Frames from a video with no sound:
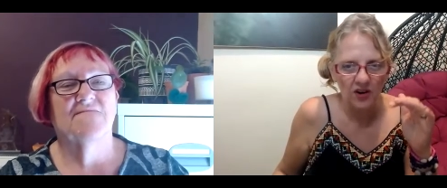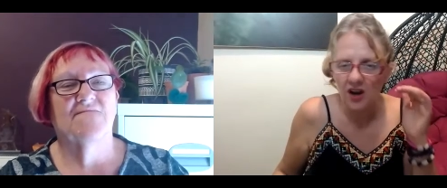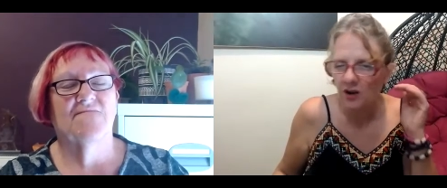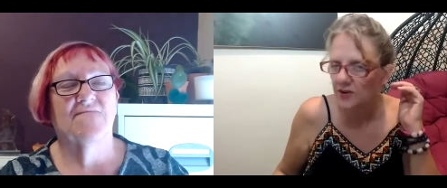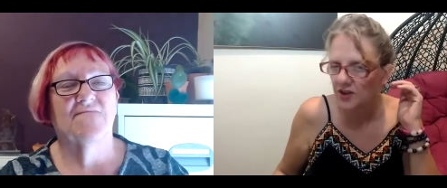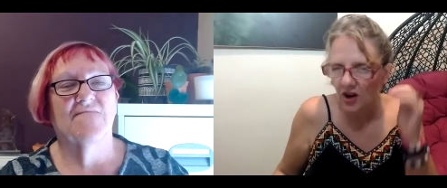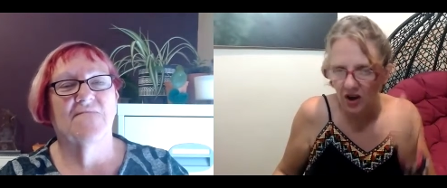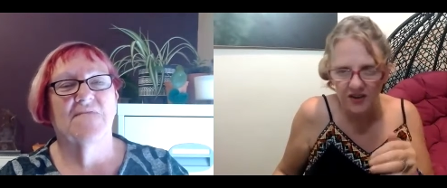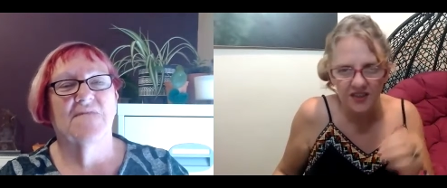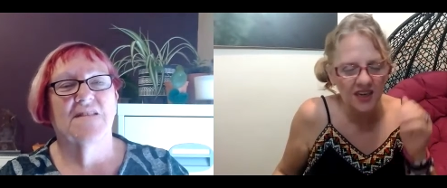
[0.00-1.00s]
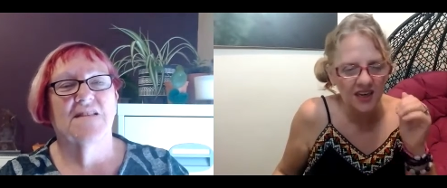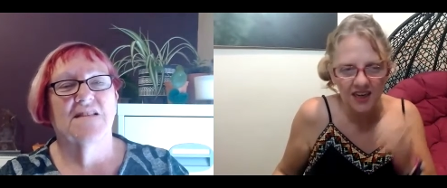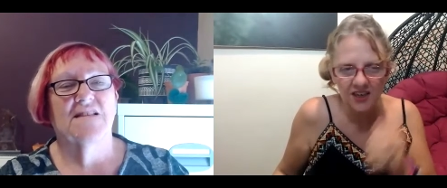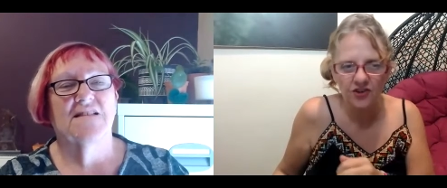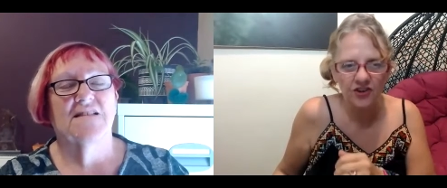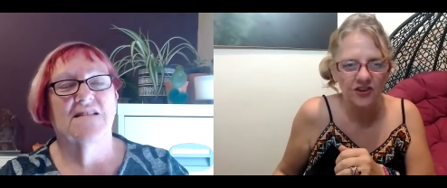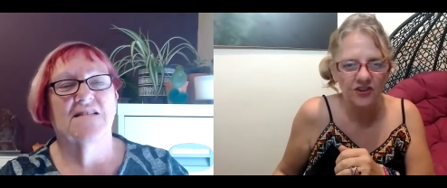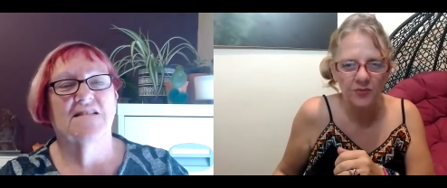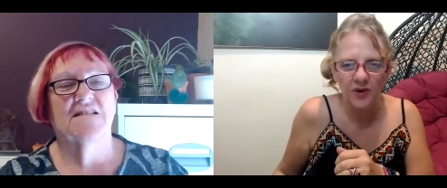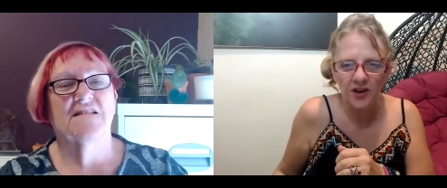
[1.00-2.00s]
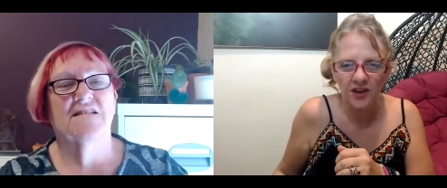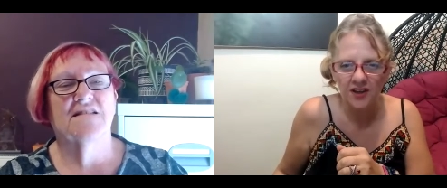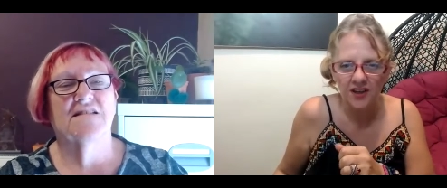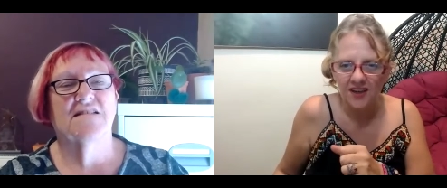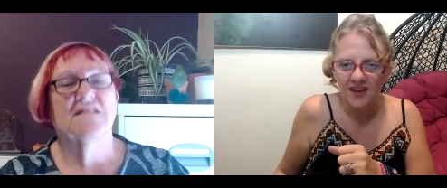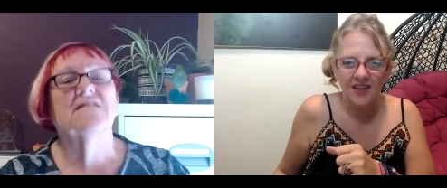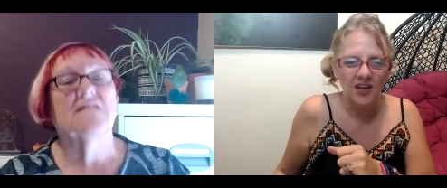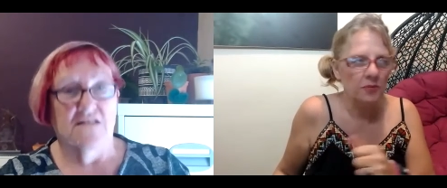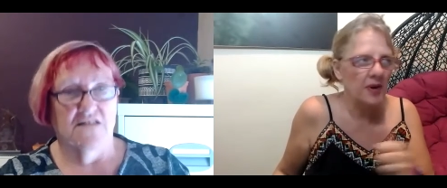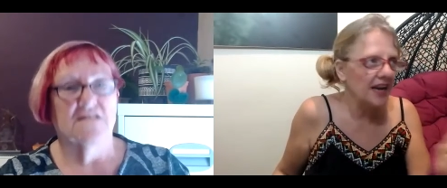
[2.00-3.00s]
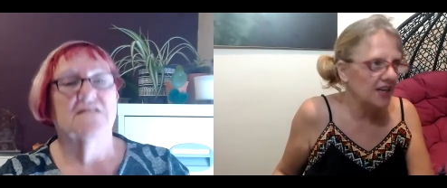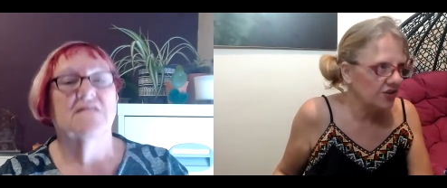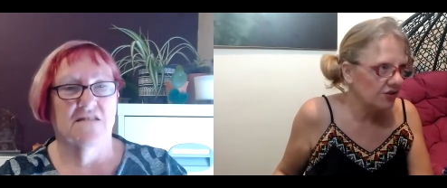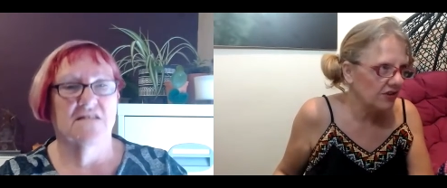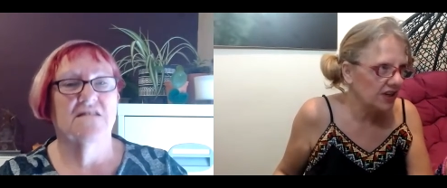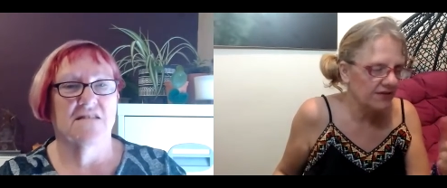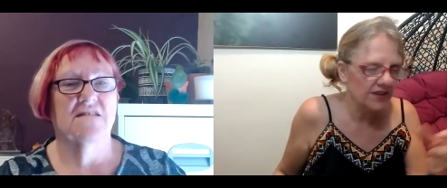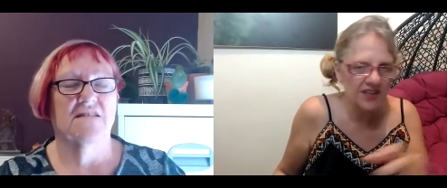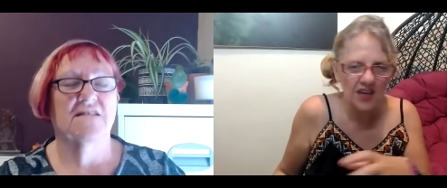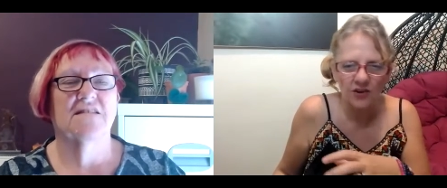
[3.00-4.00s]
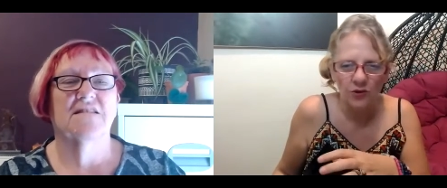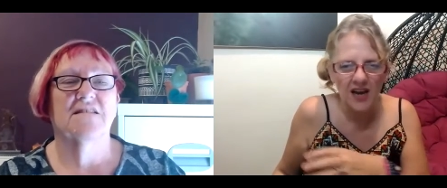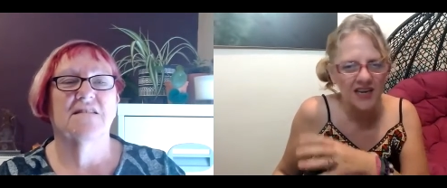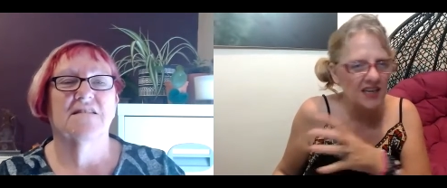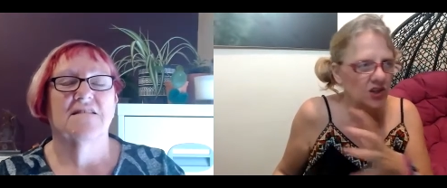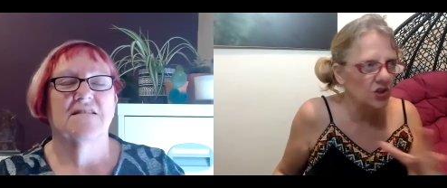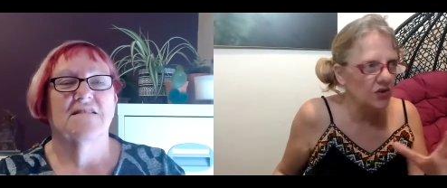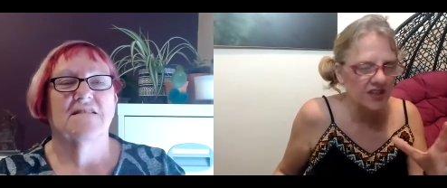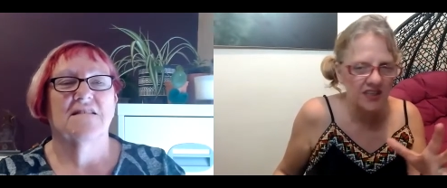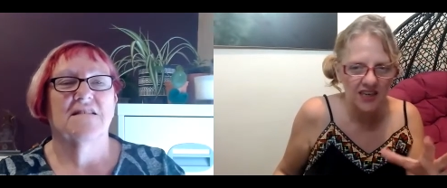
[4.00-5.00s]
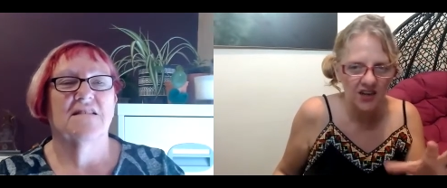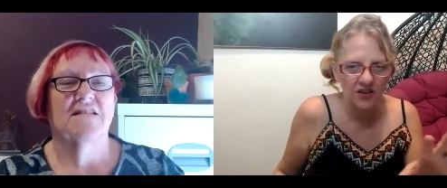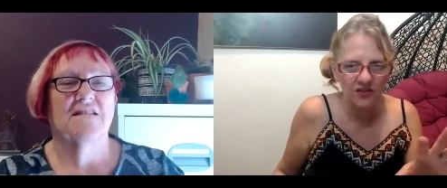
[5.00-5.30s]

Speaker 1: And I would constantly get triggered by you know page three of the Sun or any nudity